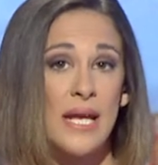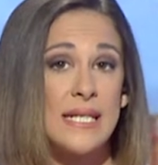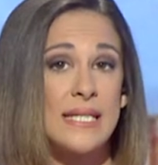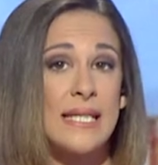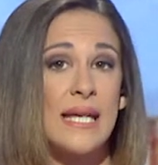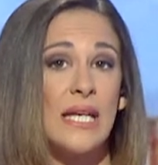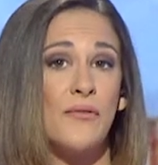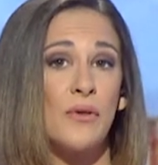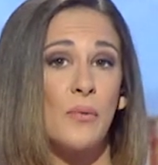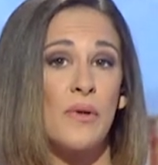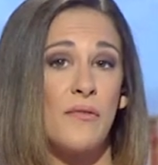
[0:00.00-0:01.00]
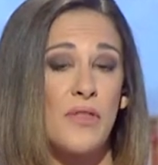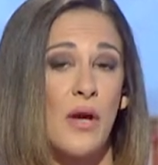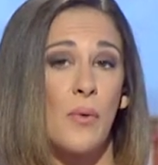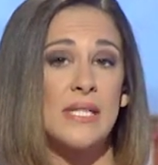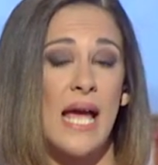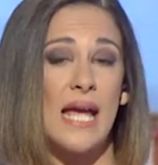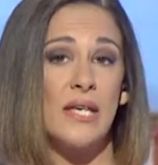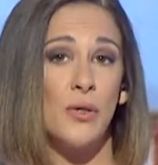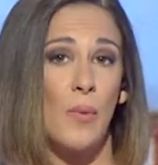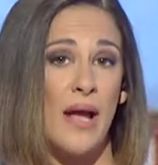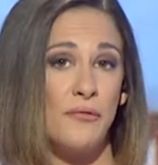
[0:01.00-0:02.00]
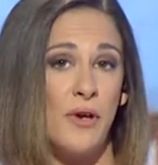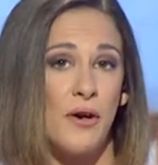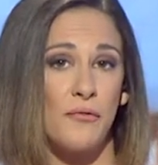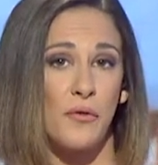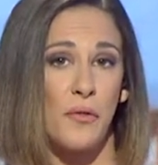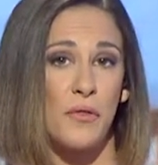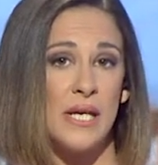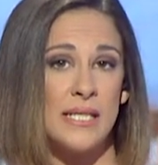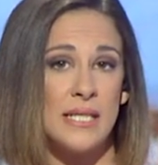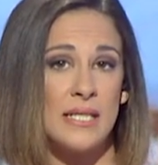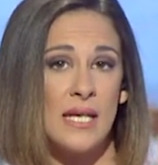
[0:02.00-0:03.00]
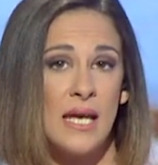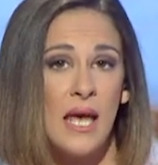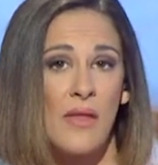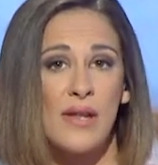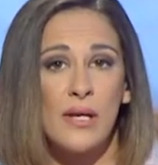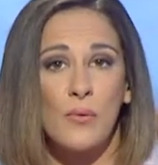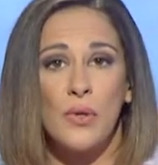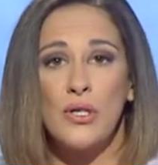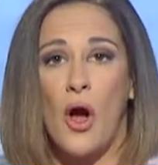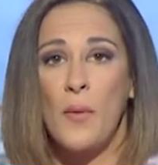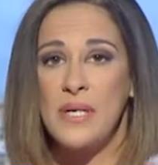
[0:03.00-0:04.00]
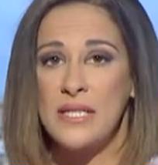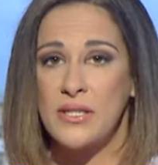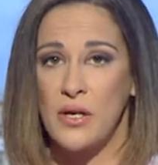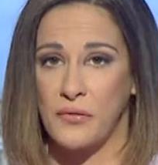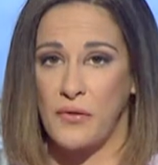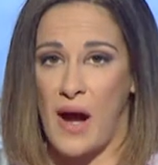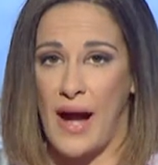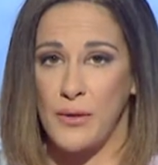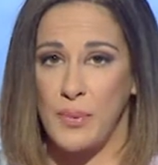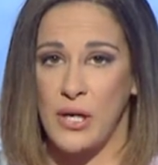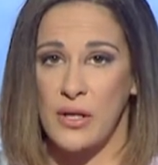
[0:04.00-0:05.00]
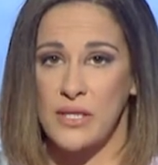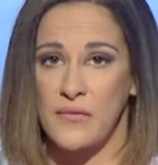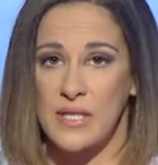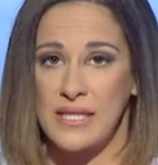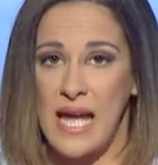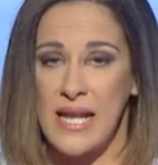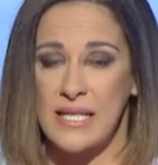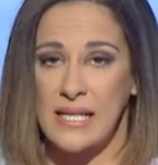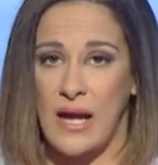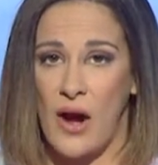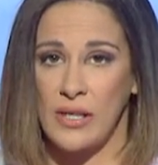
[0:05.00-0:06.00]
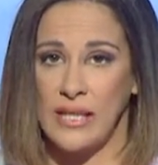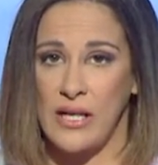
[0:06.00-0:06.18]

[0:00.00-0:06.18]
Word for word: he said that if, it, if there was a UEFA for theatres, then it would not be certified because of the standards it currently